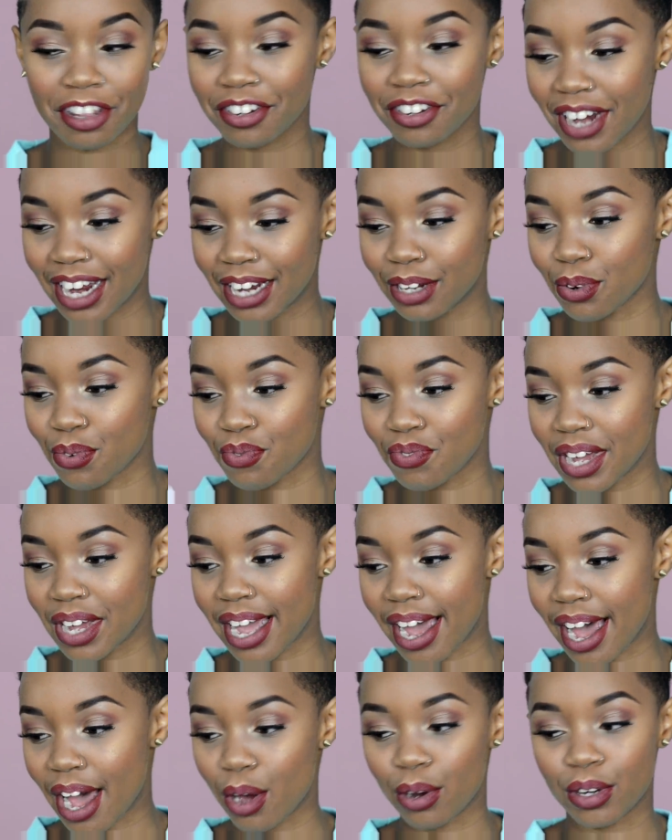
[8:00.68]
trying to
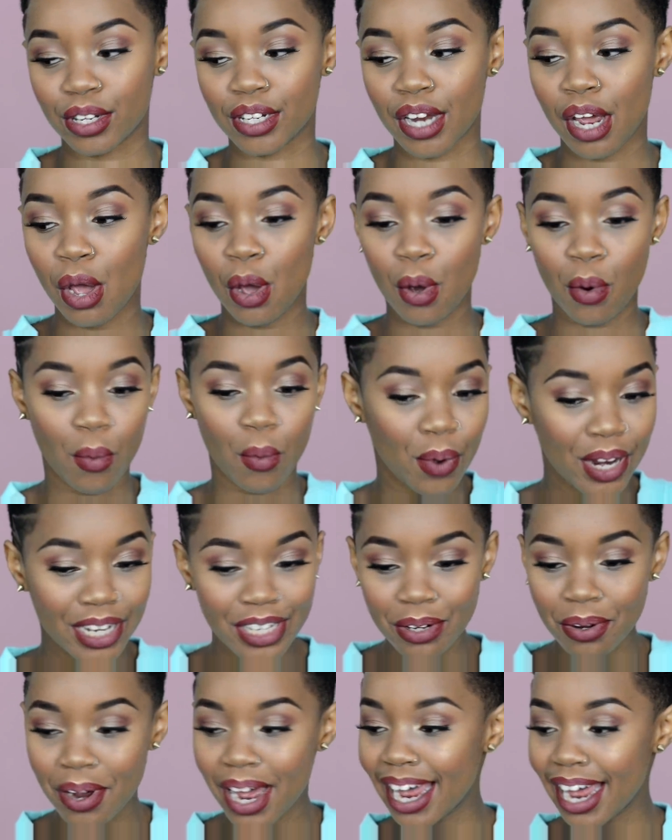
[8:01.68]
figure out
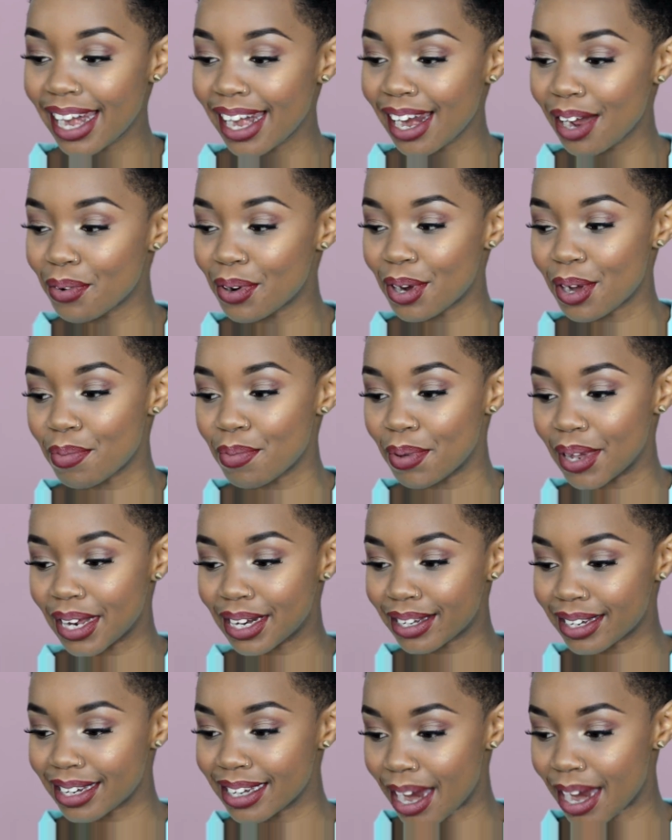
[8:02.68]
which one would
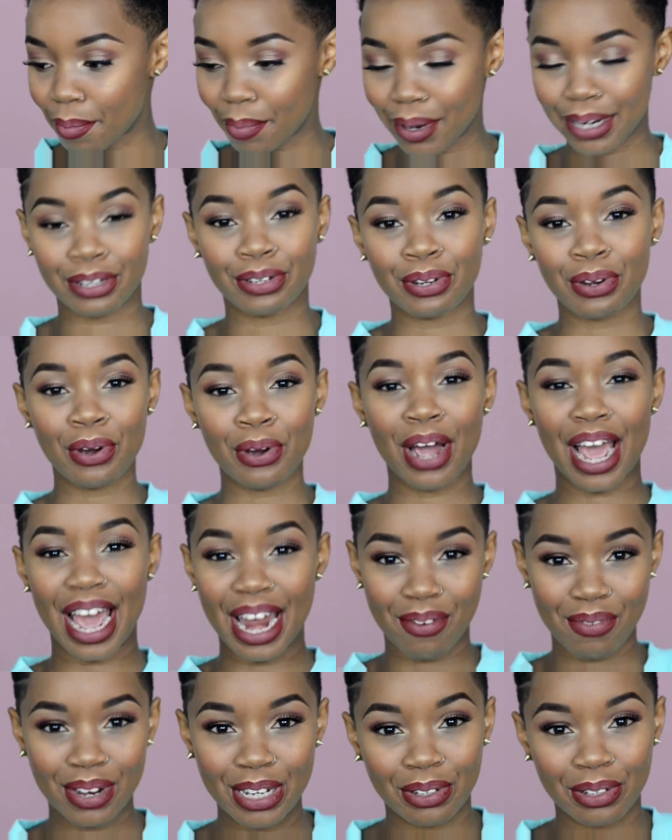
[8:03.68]
be number 2
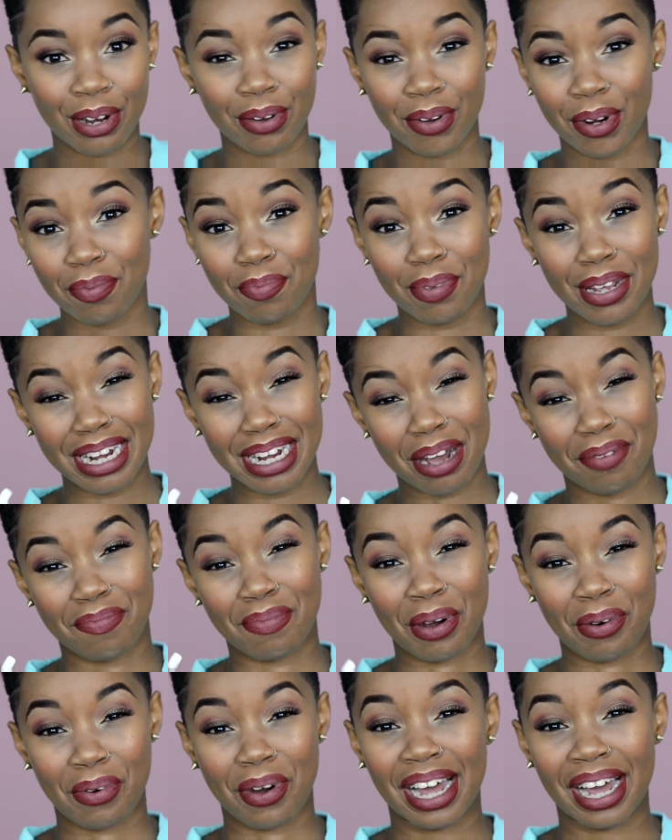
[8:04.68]
and which one would be
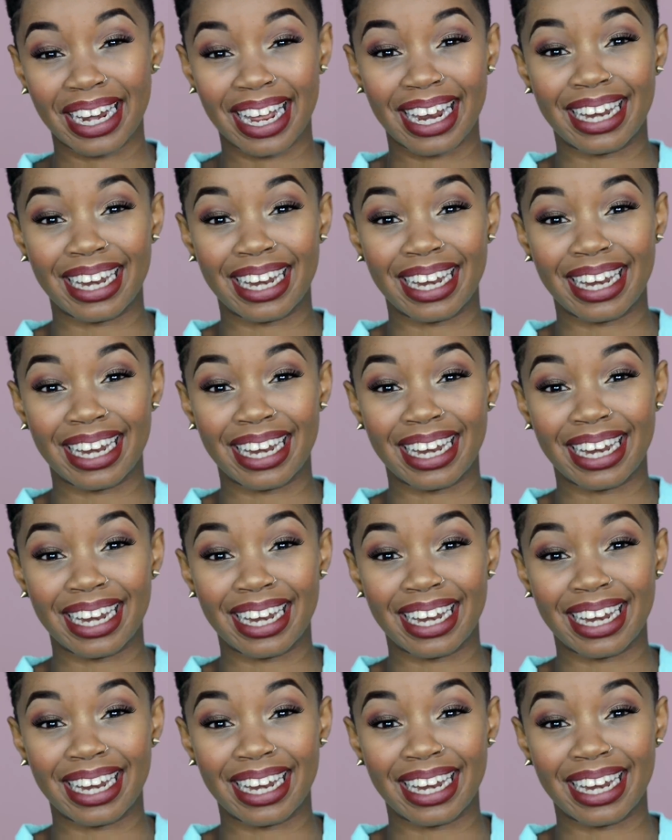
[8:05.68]
number 1,